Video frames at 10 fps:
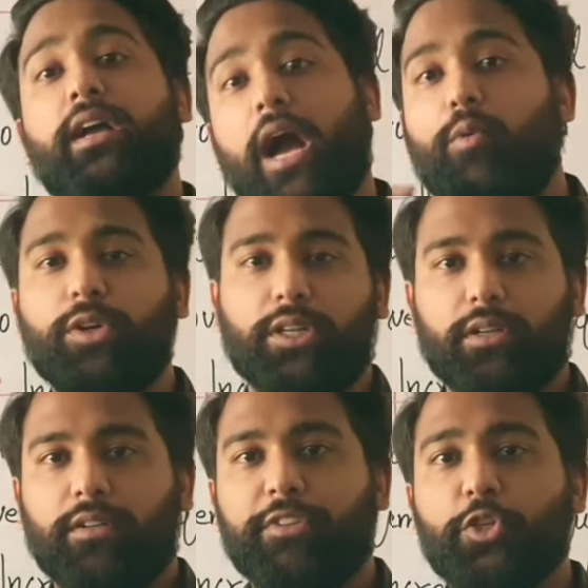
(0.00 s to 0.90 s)
count,
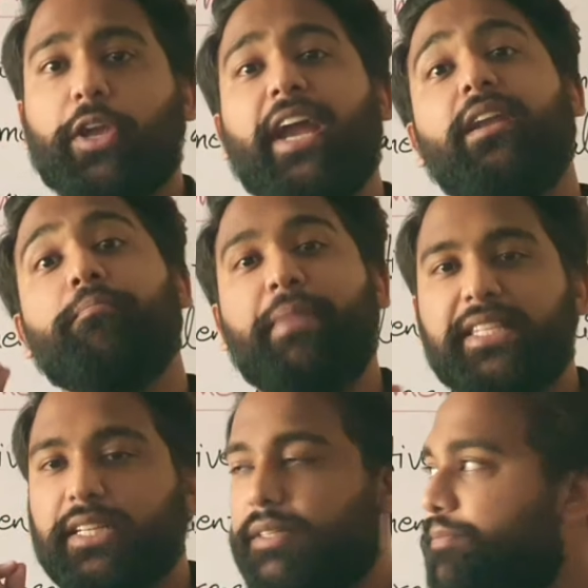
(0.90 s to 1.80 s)
which you can
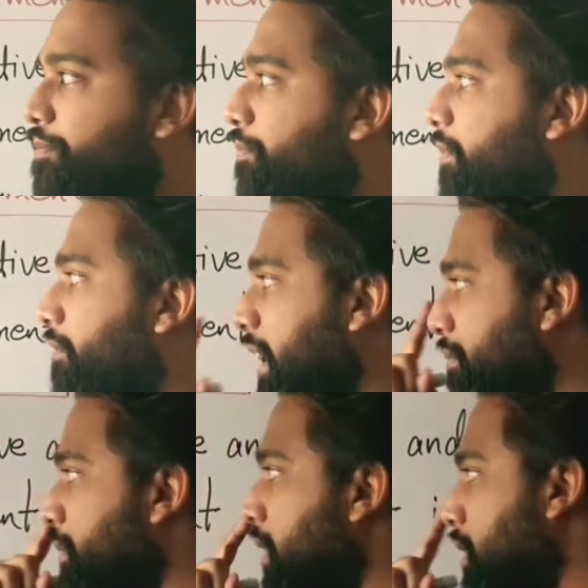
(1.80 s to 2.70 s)
measure.
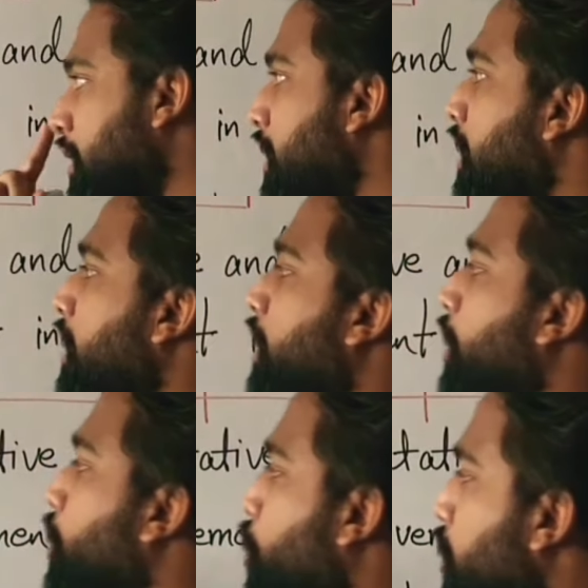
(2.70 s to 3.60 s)
Fine.
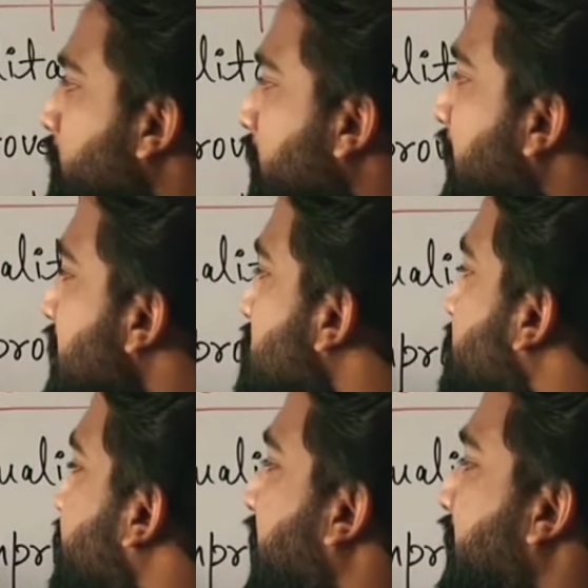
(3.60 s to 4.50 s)
Growth
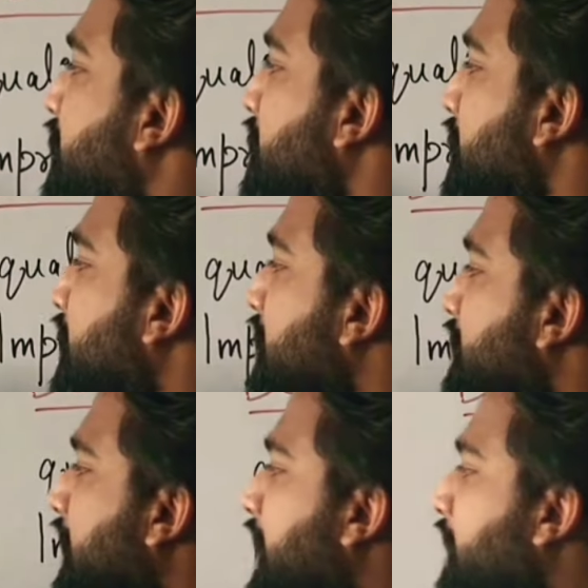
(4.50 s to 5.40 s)
is when
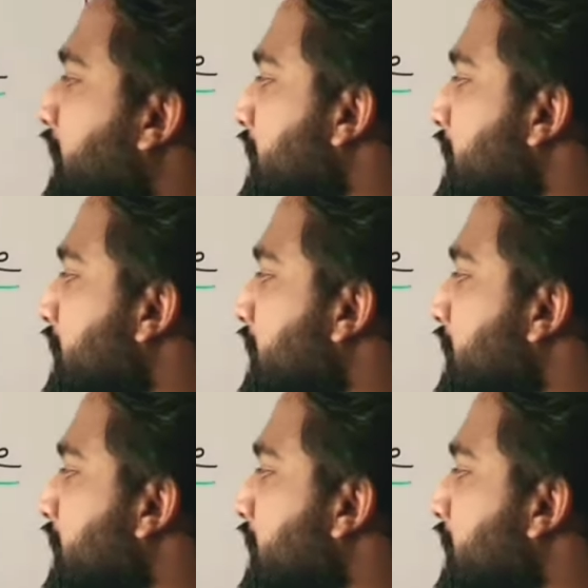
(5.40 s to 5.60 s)
there